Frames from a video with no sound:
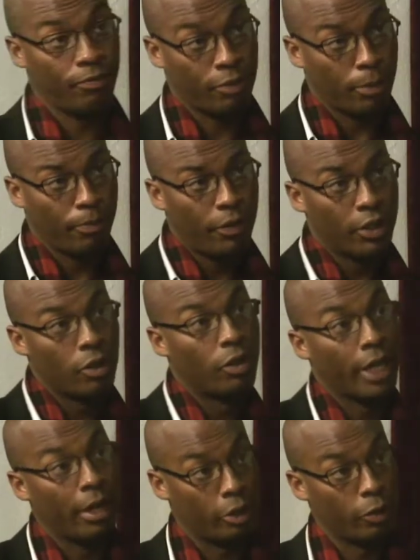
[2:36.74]
some physical
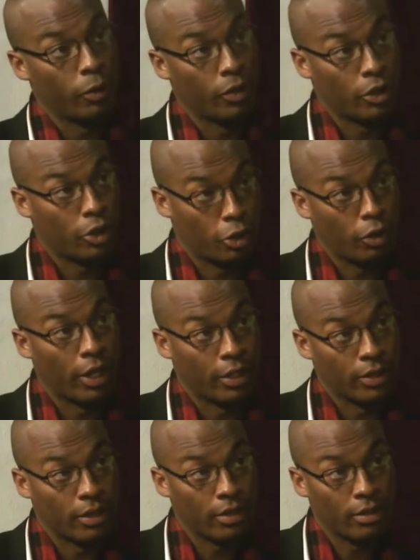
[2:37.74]
characteristic
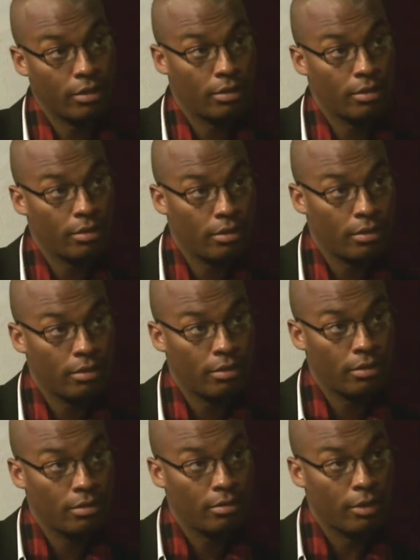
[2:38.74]
strikes us.
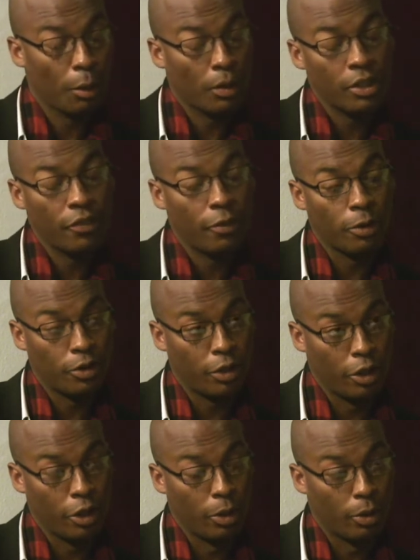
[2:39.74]
Now, what's the first
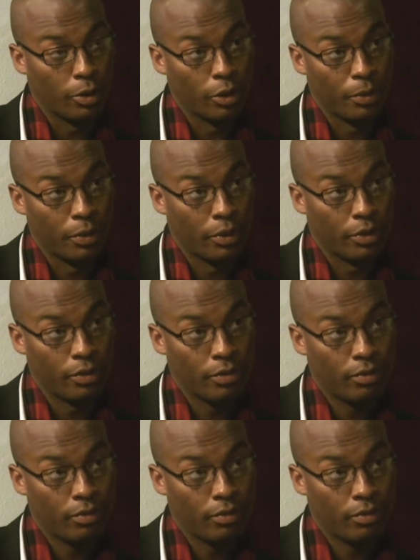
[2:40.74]
thing you notice in a person?